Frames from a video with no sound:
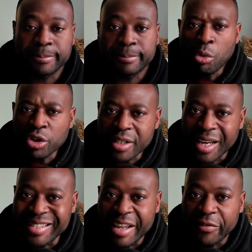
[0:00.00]
Most
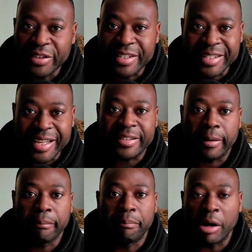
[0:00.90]
guys never set
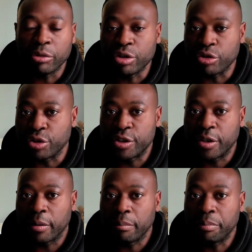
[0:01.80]

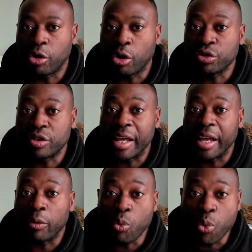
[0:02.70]
boundaries because they
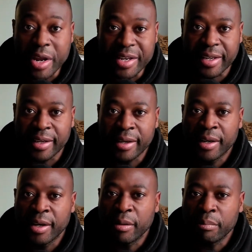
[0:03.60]
are weak,
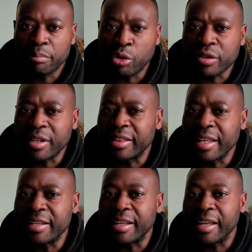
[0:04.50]
because they
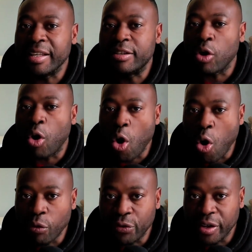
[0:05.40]
think it's
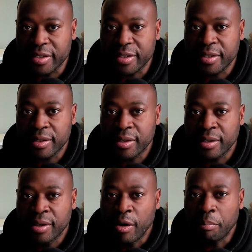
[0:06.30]
obvious.
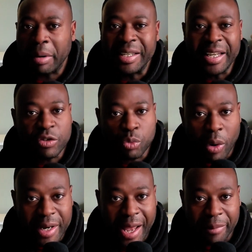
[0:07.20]
But here's
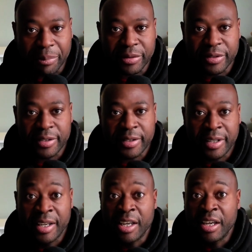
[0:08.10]
what happens.
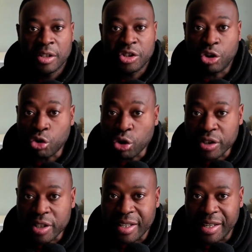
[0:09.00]
She
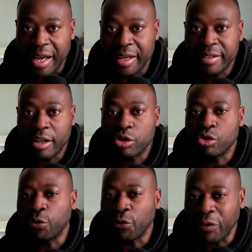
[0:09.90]
crosses the line,
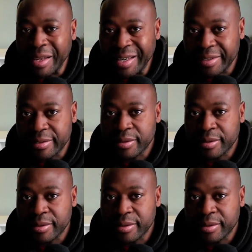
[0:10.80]
you feel it,